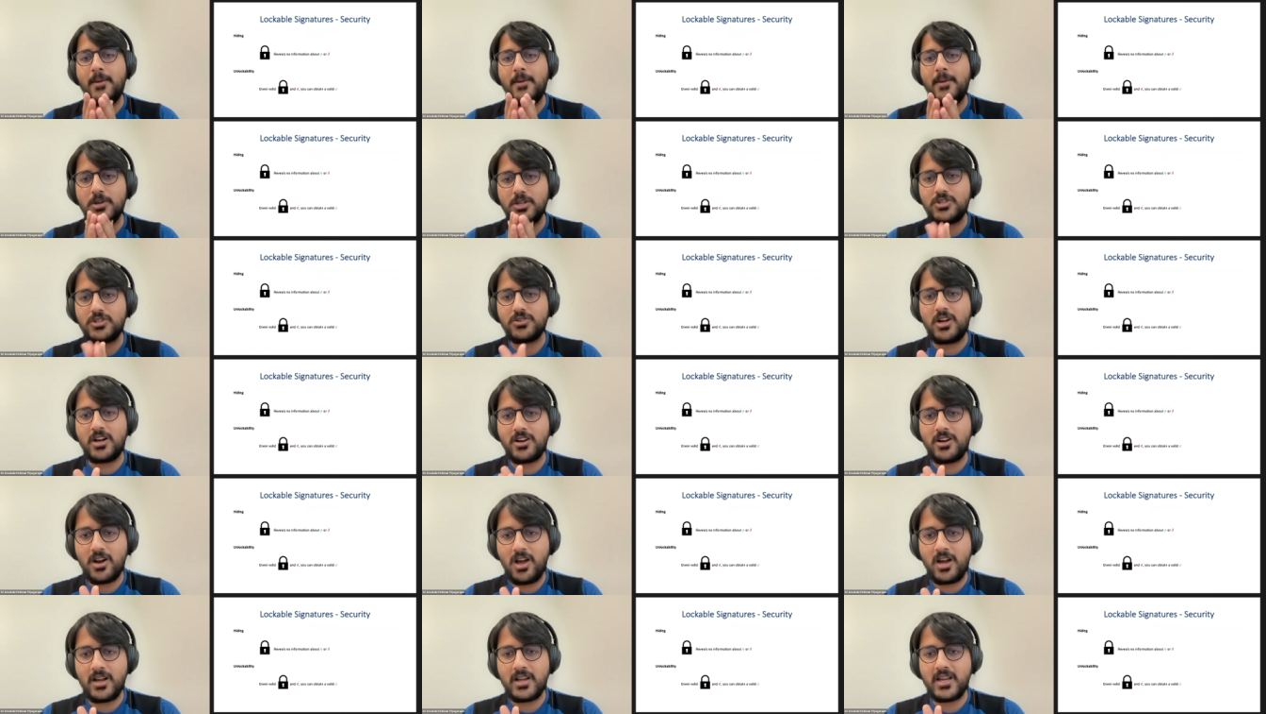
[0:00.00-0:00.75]
able to
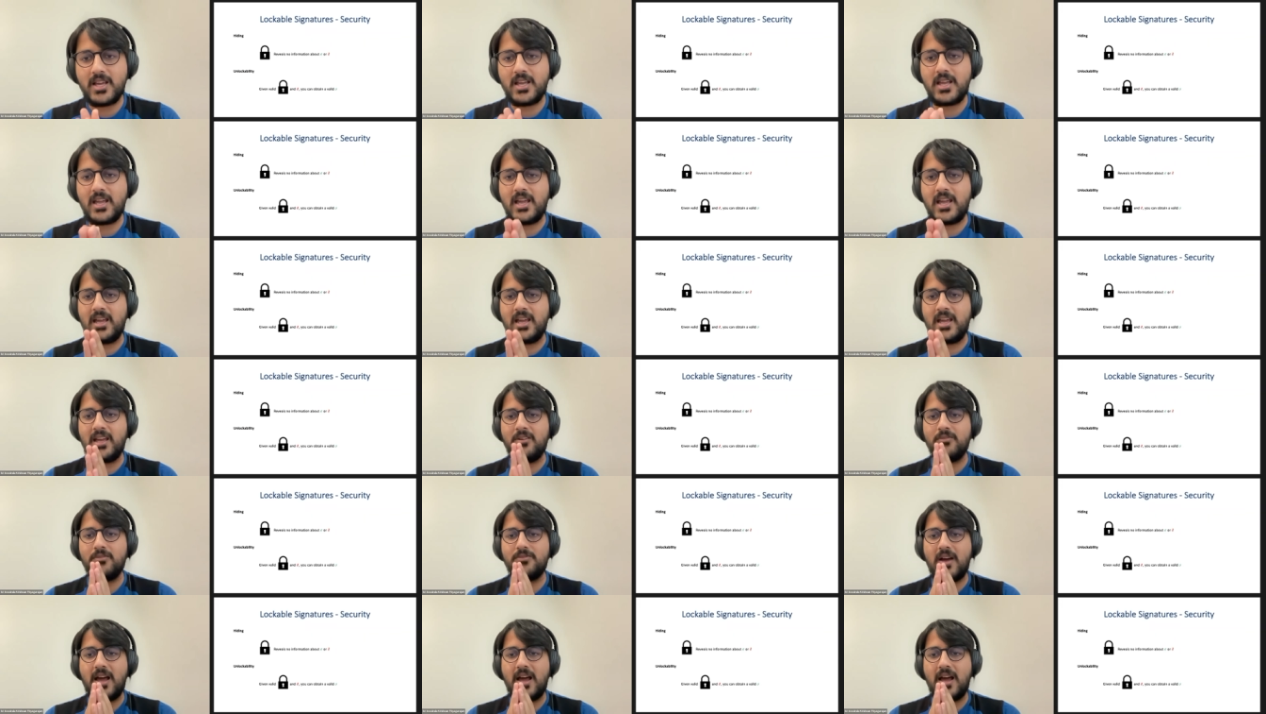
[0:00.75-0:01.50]
unlock
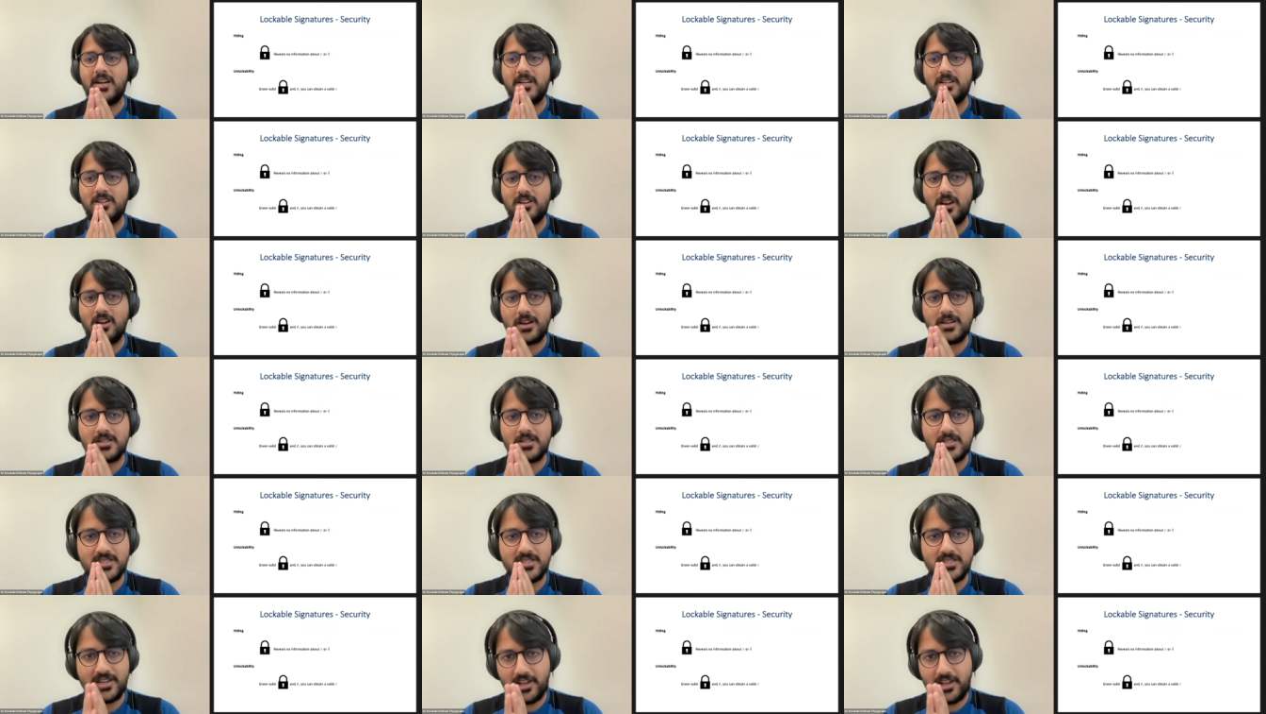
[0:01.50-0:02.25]
a valid
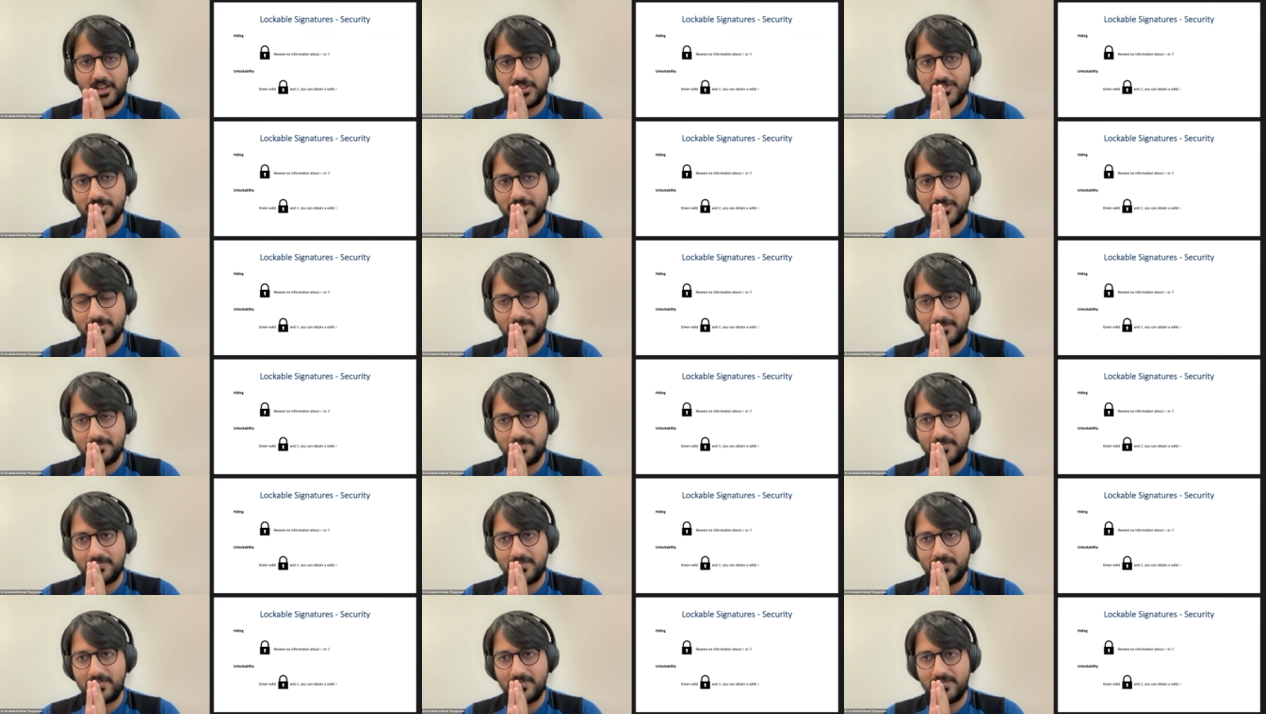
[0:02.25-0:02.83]
locked signature,